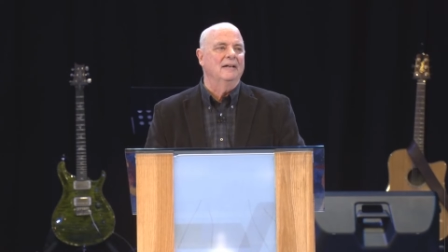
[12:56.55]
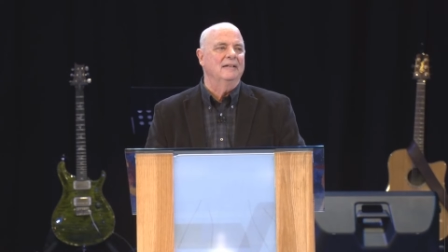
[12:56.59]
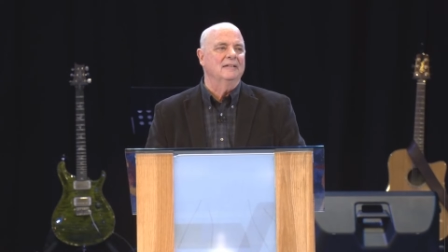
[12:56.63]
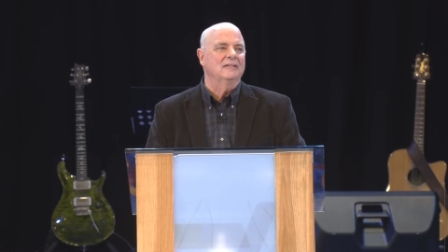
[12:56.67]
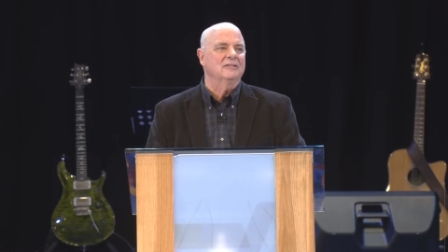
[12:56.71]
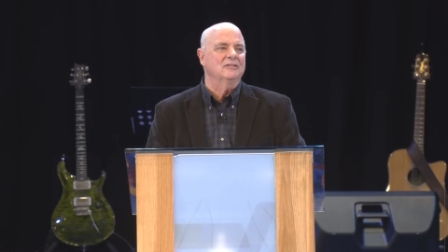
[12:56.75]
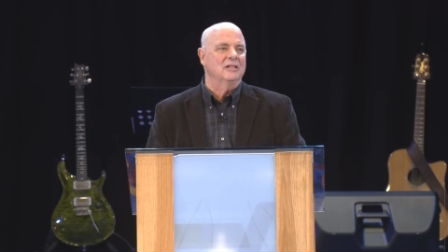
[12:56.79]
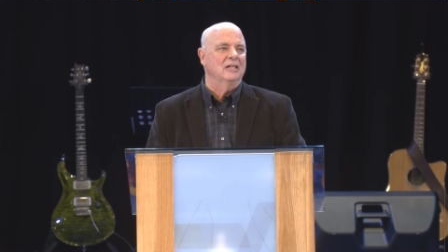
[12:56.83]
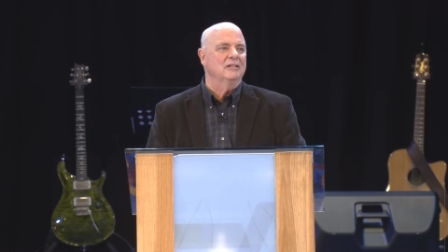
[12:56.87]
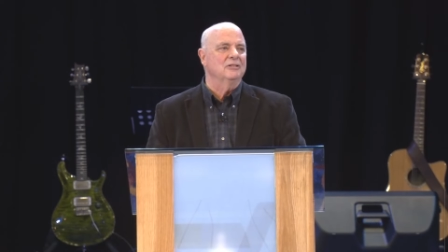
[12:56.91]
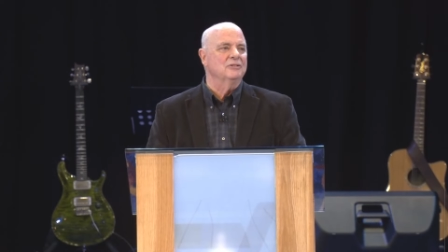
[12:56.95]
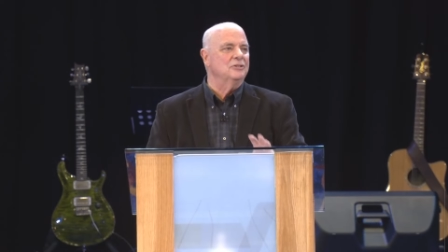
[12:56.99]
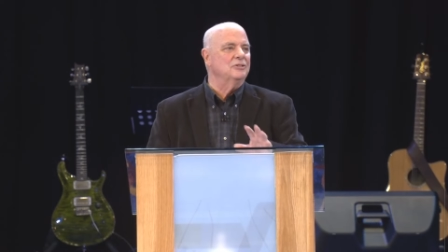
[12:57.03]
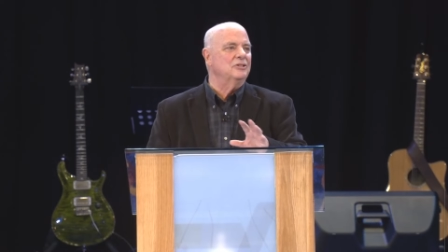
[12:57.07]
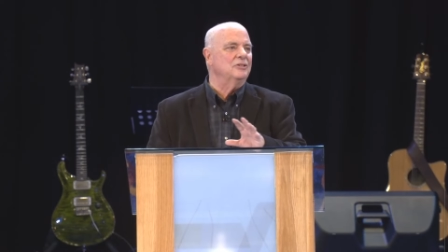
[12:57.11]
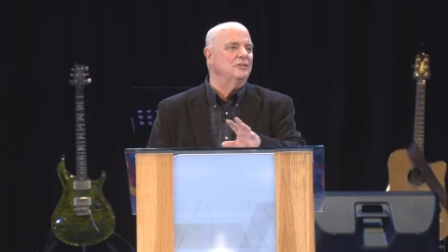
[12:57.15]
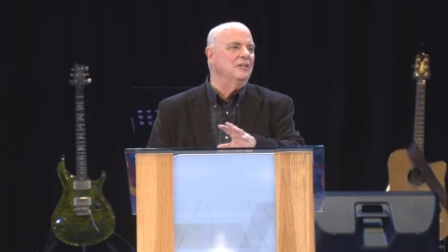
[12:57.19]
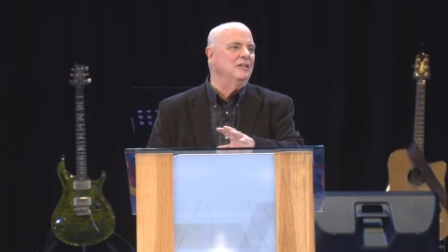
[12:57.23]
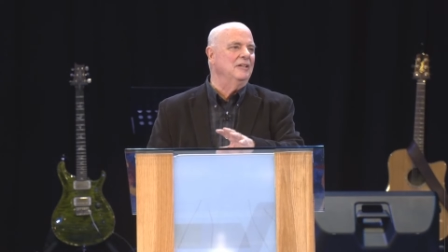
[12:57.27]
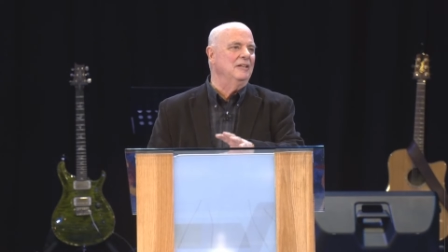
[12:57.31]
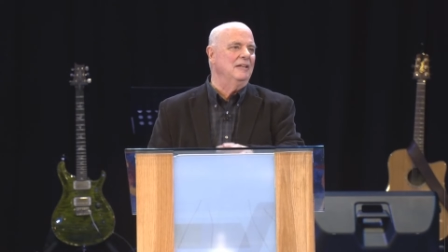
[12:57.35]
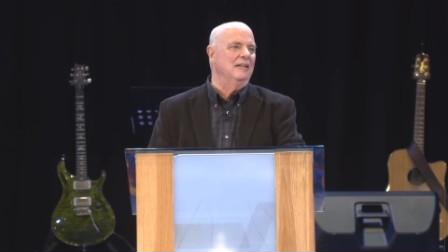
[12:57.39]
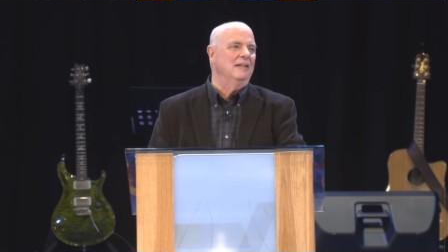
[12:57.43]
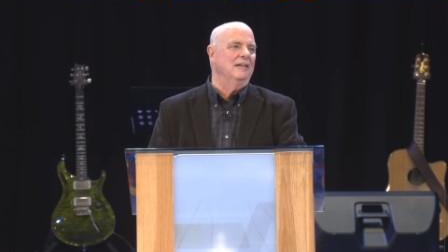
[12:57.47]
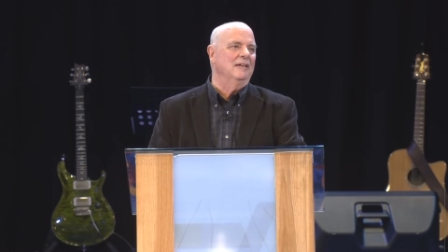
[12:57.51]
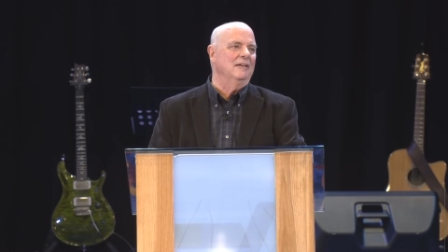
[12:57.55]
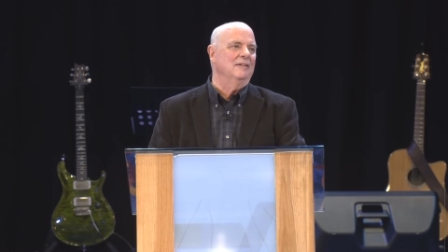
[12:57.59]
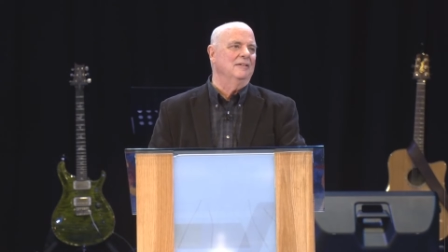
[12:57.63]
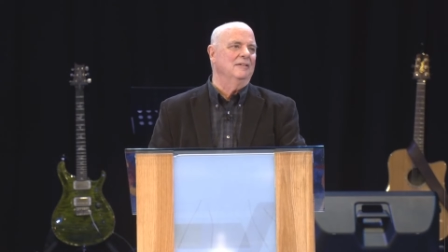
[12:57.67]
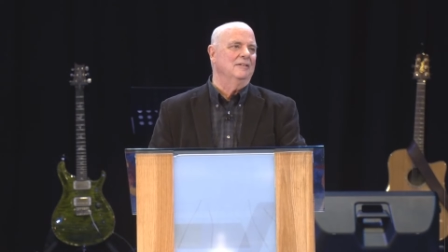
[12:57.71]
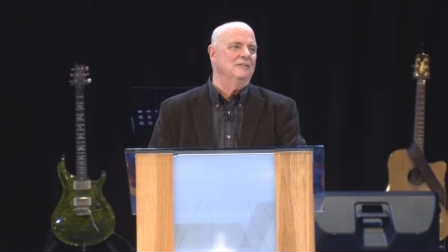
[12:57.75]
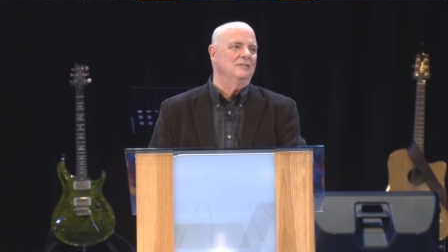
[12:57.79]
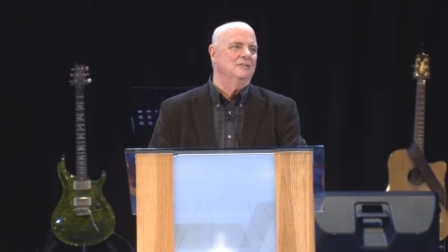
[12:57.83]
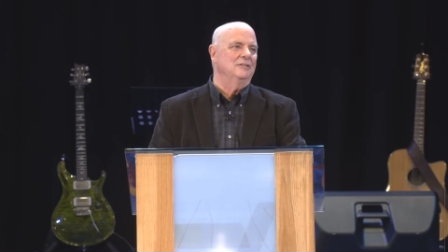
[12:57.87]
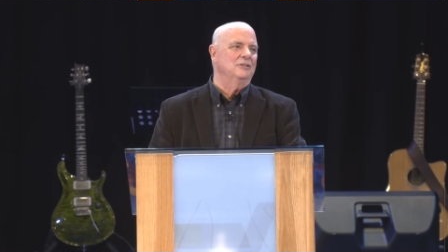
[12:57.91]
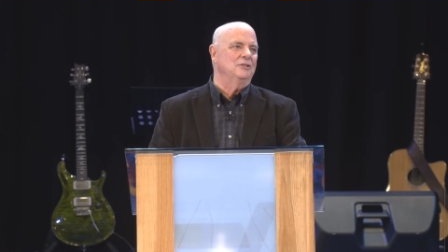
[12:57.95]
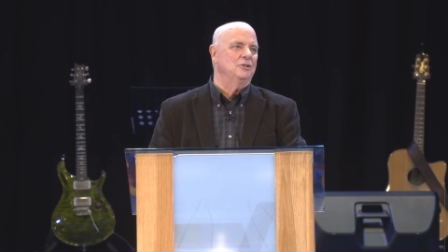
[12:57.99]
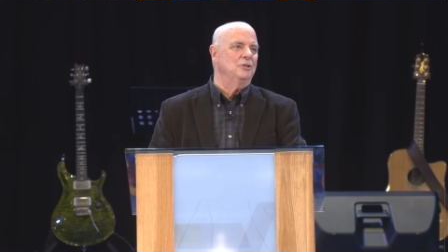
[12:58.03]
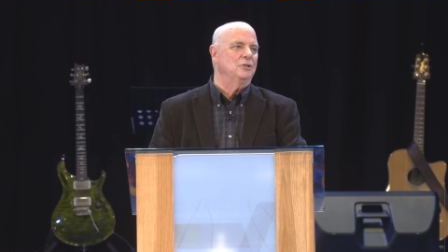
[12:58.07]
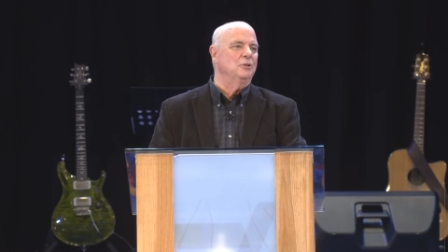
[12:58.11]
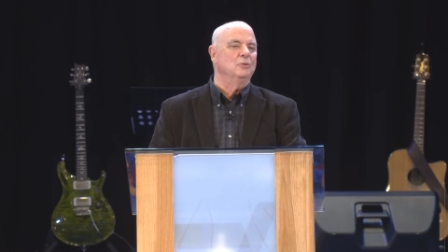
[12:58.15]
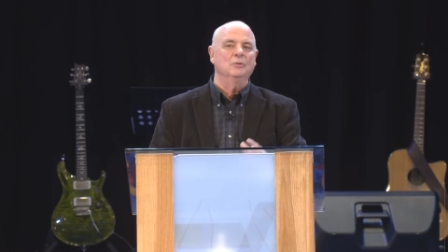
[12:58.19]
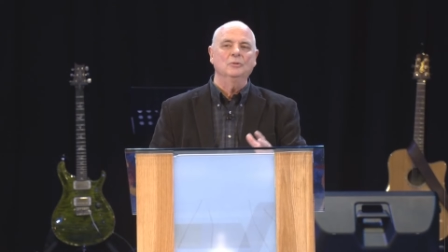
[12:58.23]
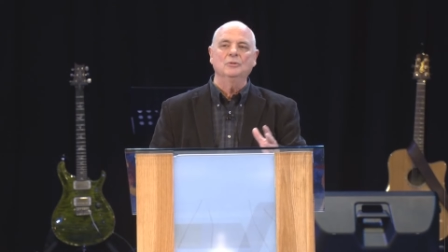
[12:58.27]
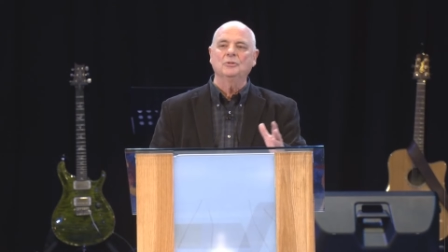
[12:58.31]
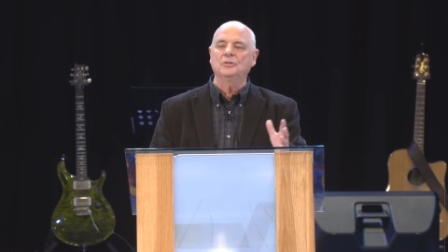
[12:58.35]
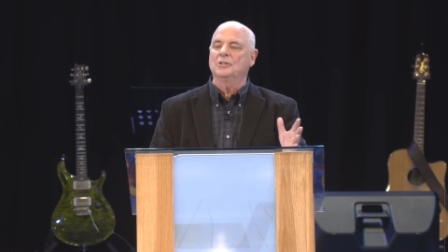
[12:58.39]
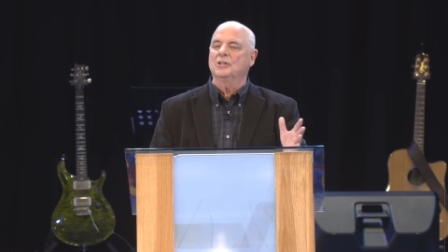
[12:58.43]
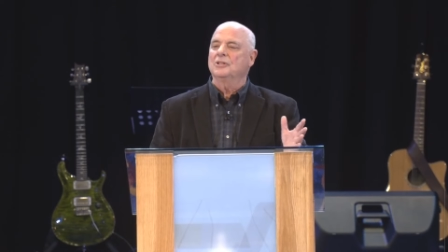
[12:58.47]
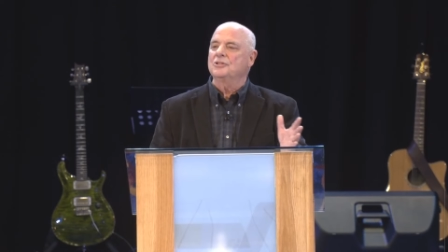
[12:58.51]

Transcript: it says the Jews